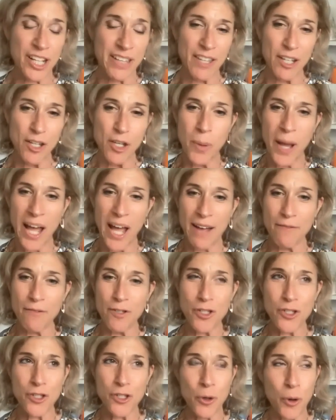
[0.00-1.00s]
I think you have
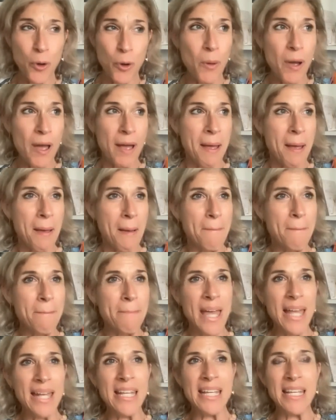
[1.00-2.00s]
so
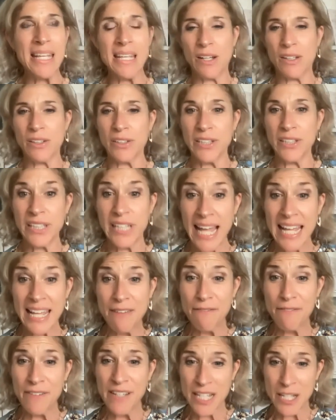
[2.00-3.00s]
many
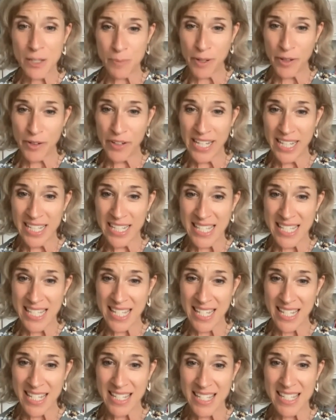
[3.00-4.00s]
life
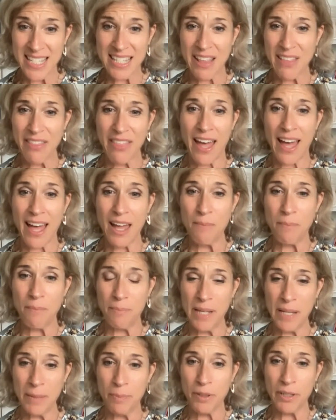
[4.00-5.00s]
experiences that
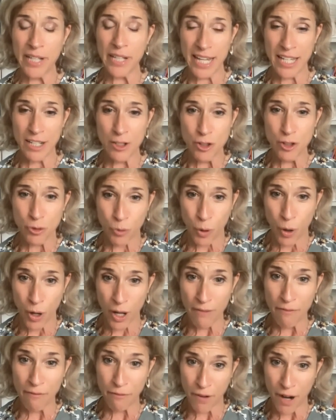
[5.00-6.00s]
people can
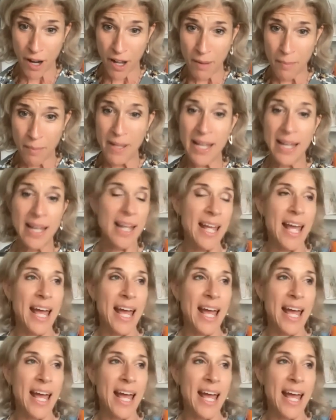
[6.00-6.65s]
draw from.